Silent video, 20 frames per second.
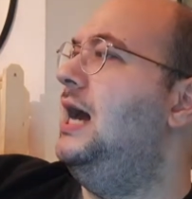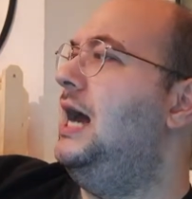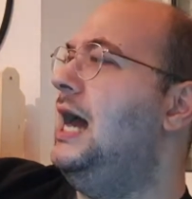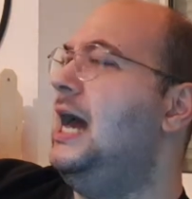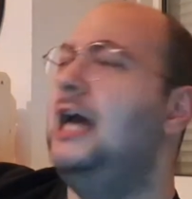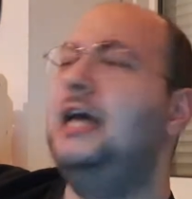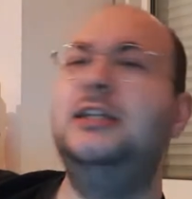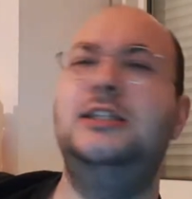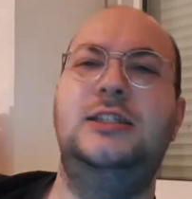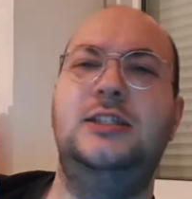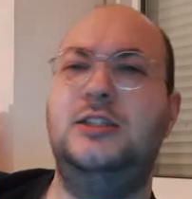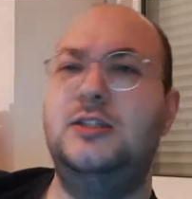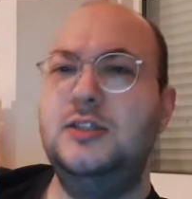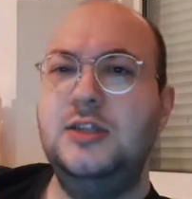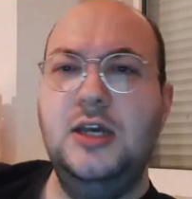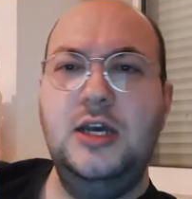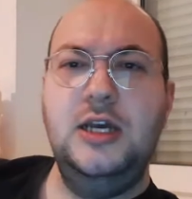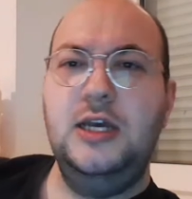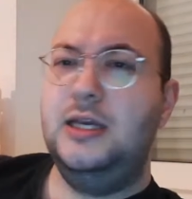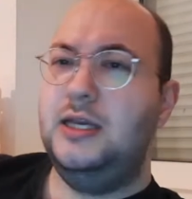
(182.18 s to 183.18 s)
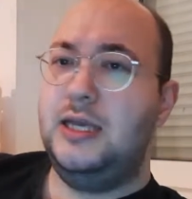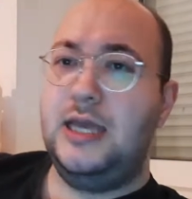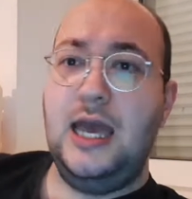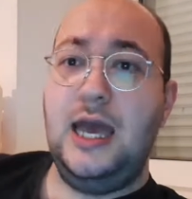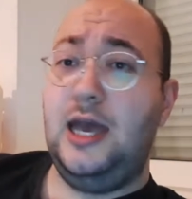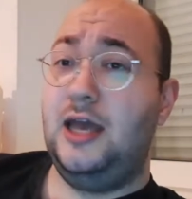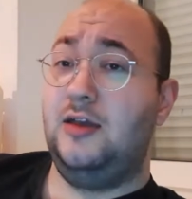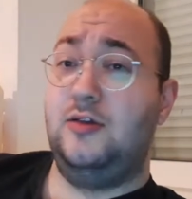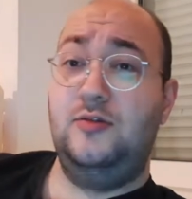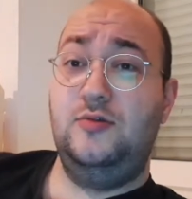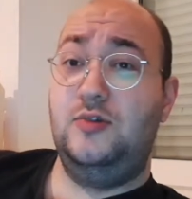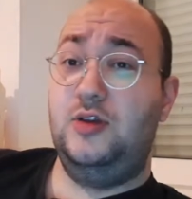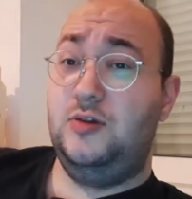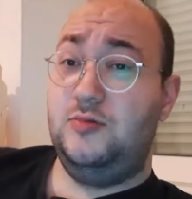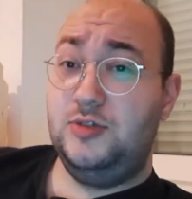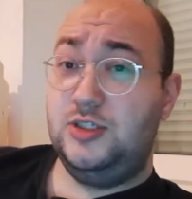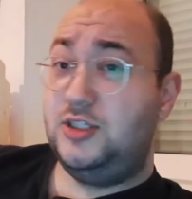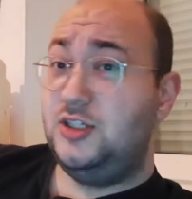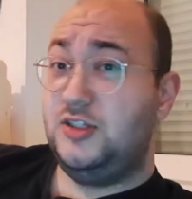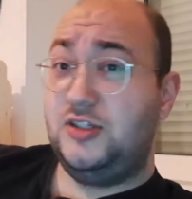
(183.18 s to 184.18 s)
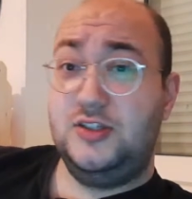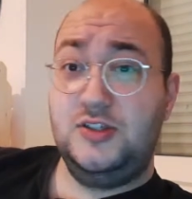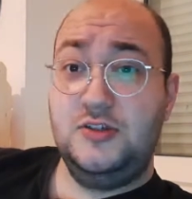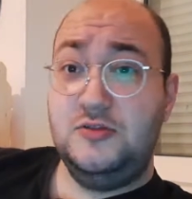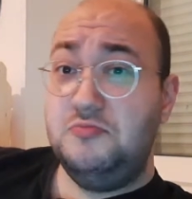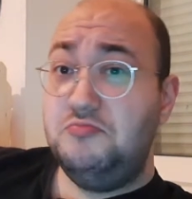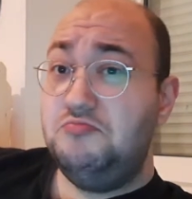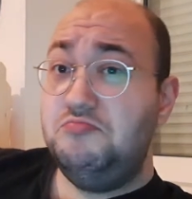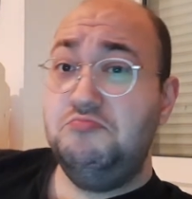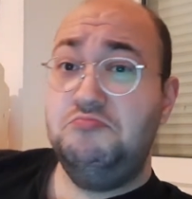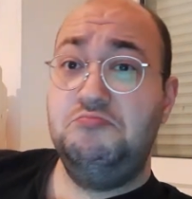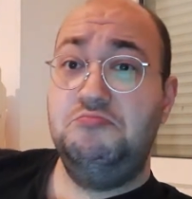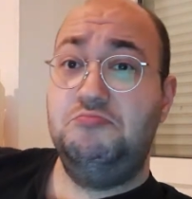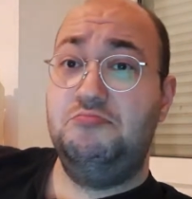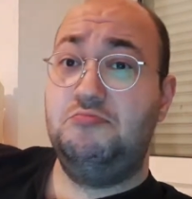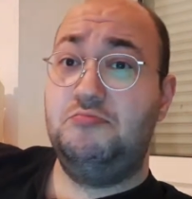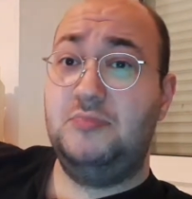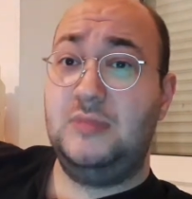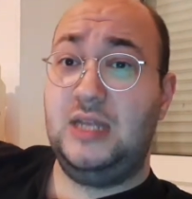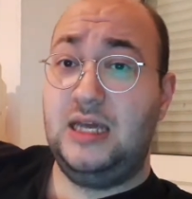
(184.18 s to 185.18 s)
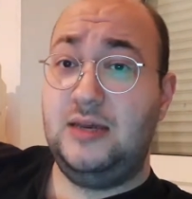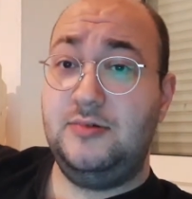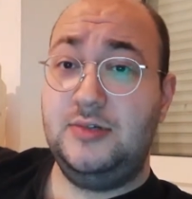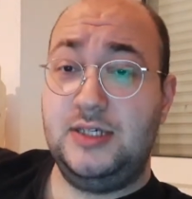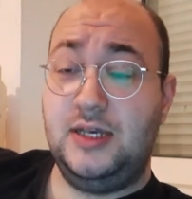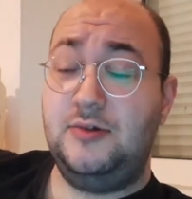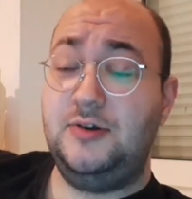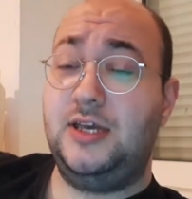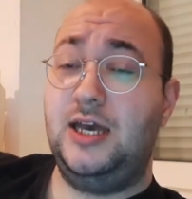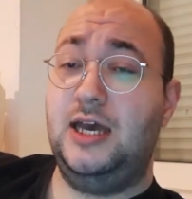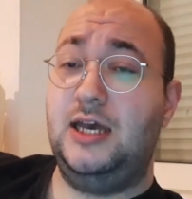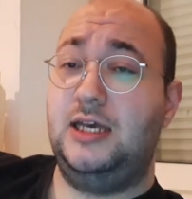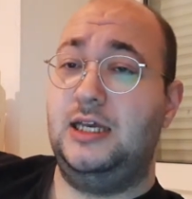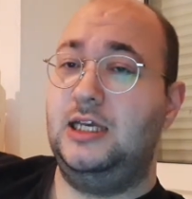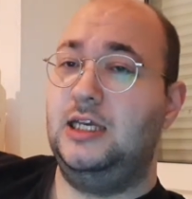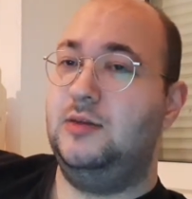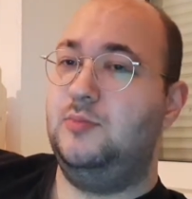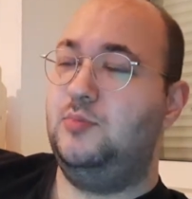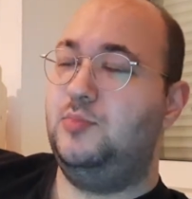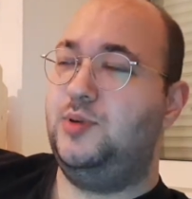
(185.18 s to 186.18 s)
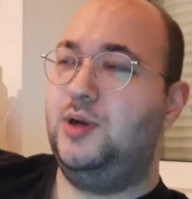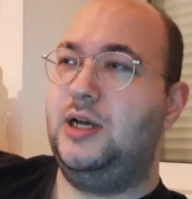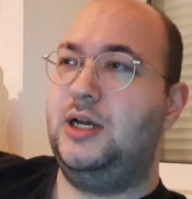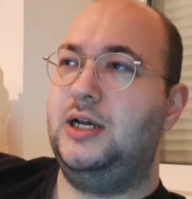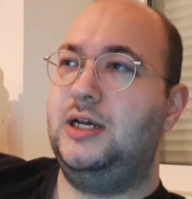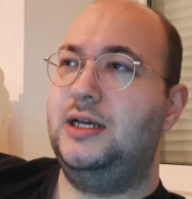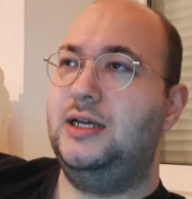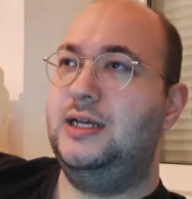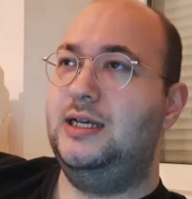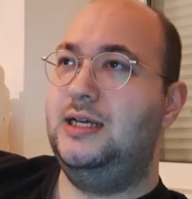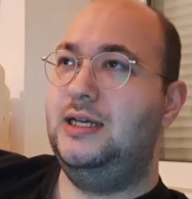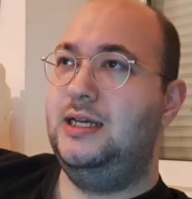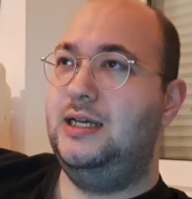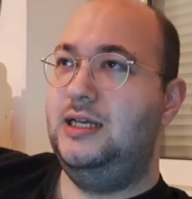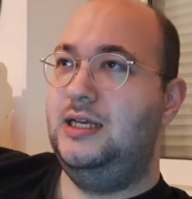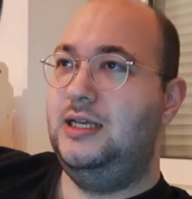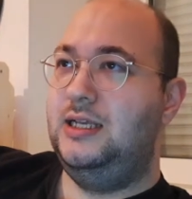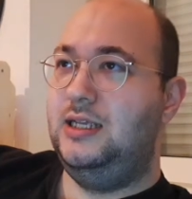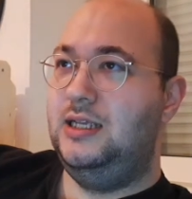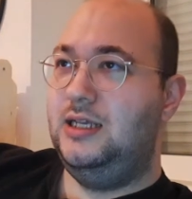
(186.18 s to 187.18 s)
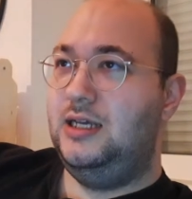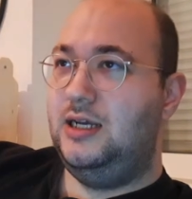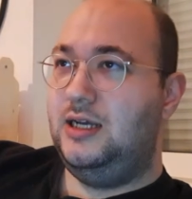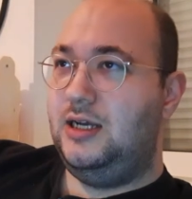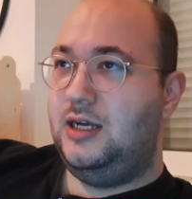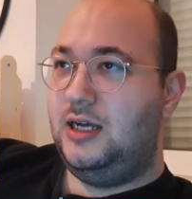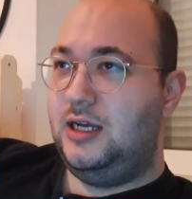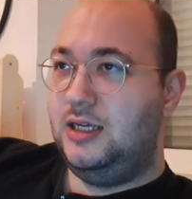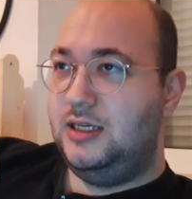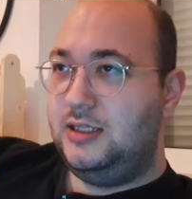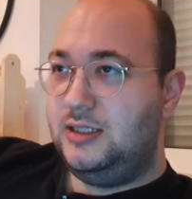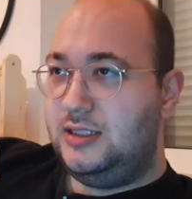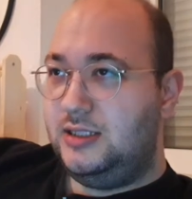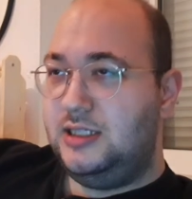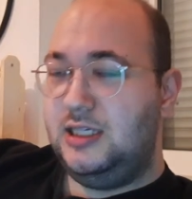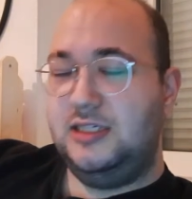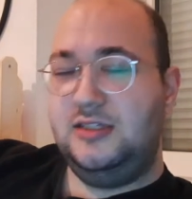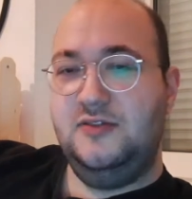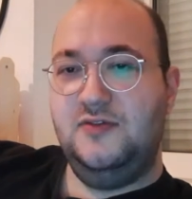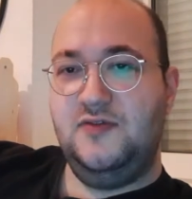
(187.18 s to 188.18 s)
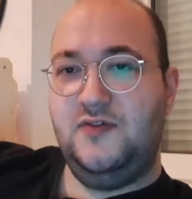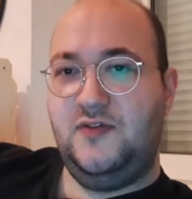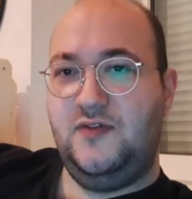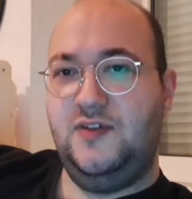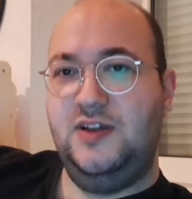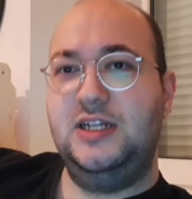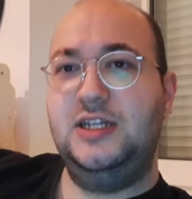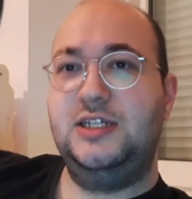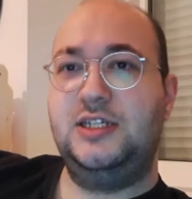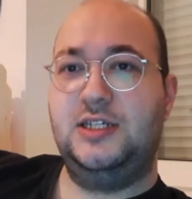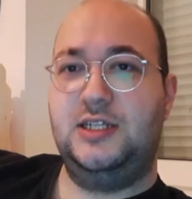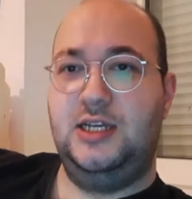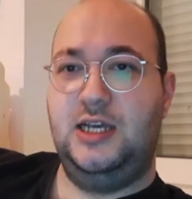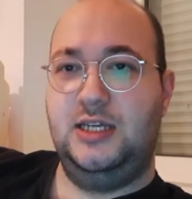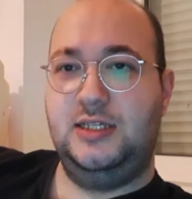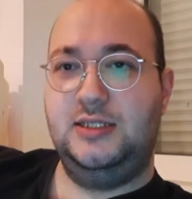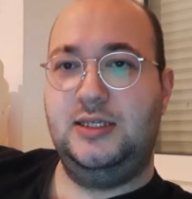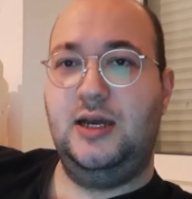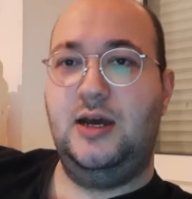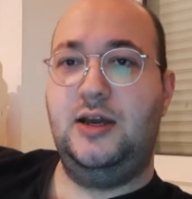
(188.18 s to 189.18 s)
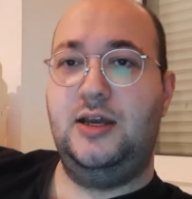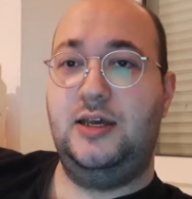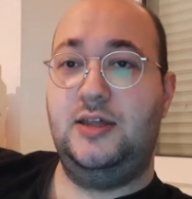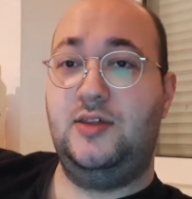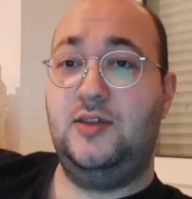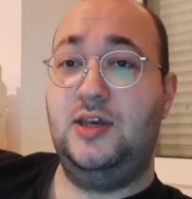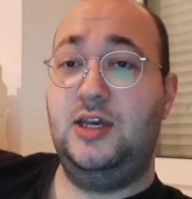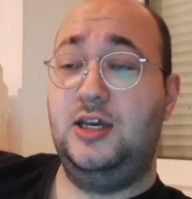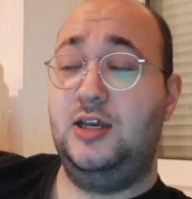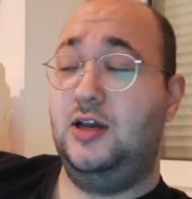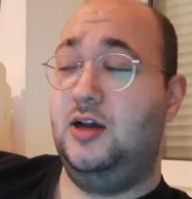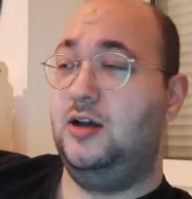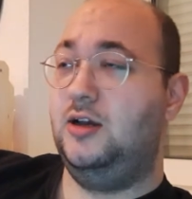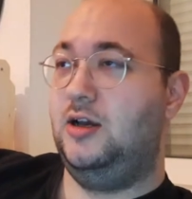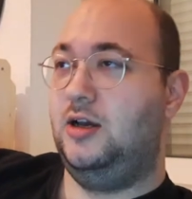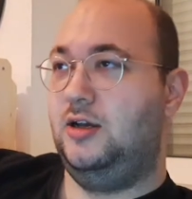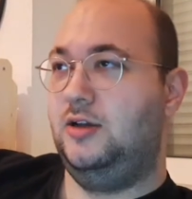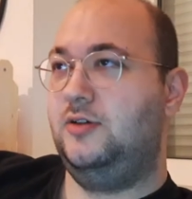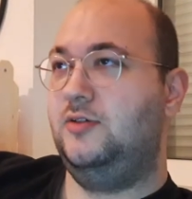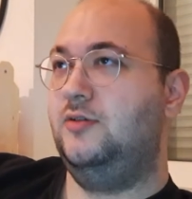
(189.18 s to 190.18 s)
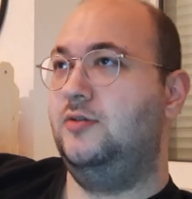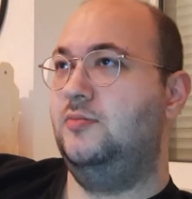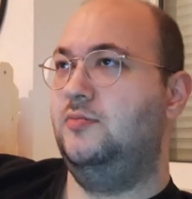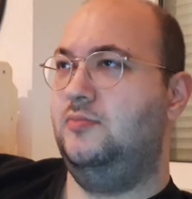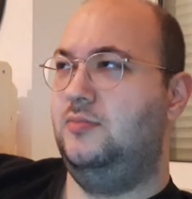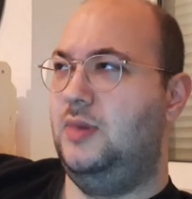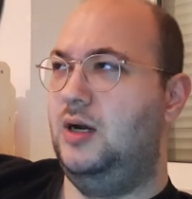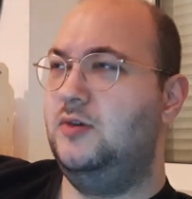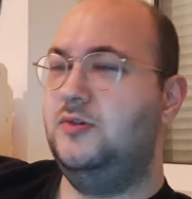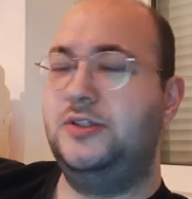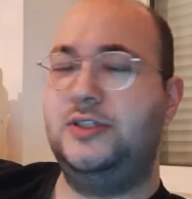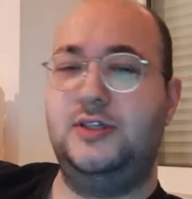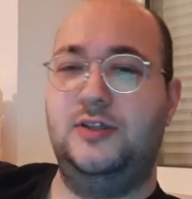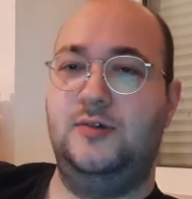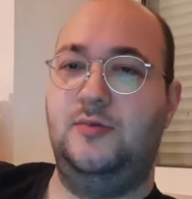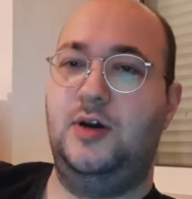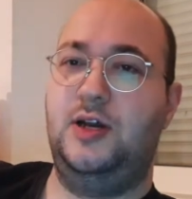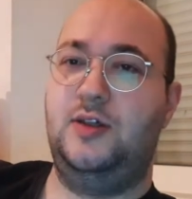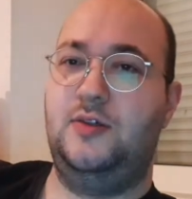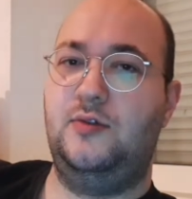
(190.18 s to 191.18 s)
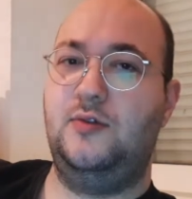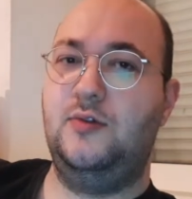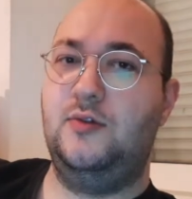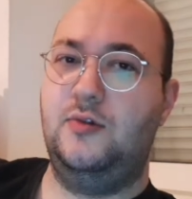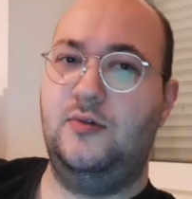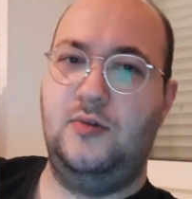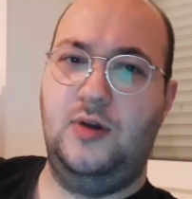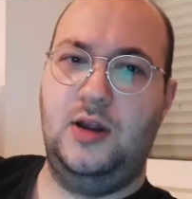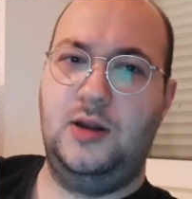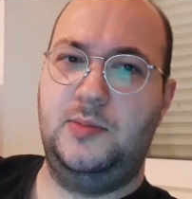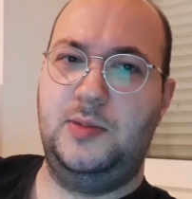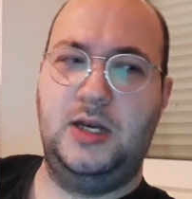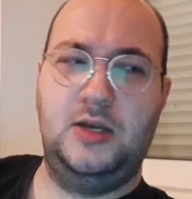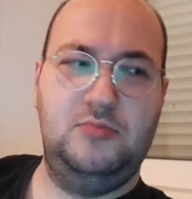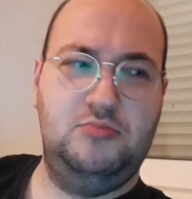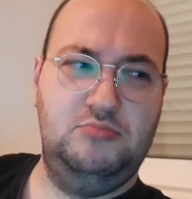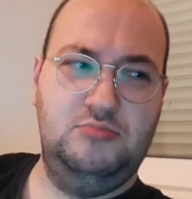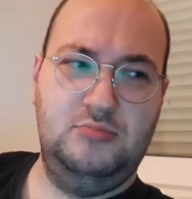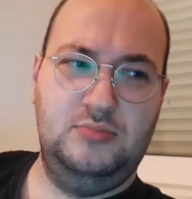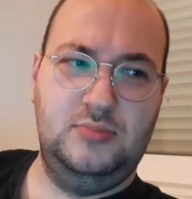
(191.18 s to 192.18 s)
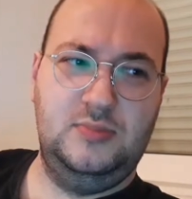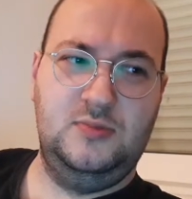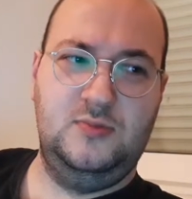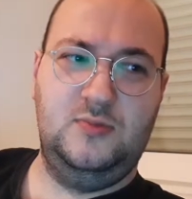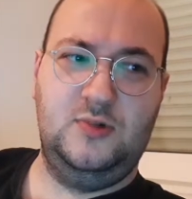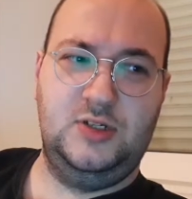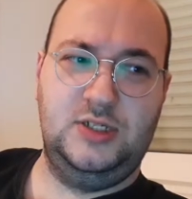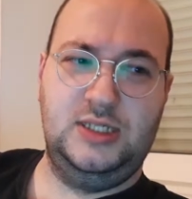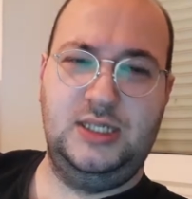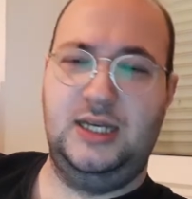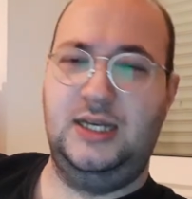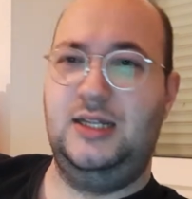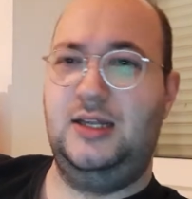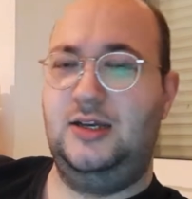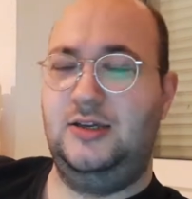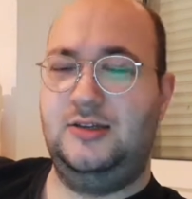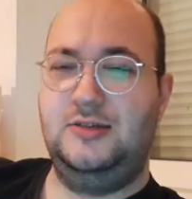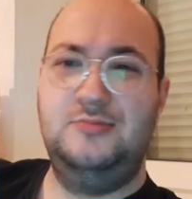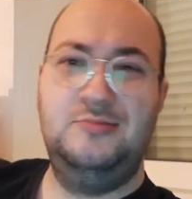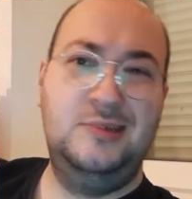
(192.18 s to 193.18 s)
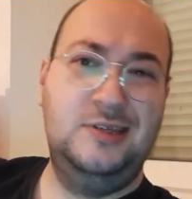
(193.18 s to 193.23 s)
And yeah, it was okay, but I didn't finish the entire thing. I got most of the way through, around about, I want to say like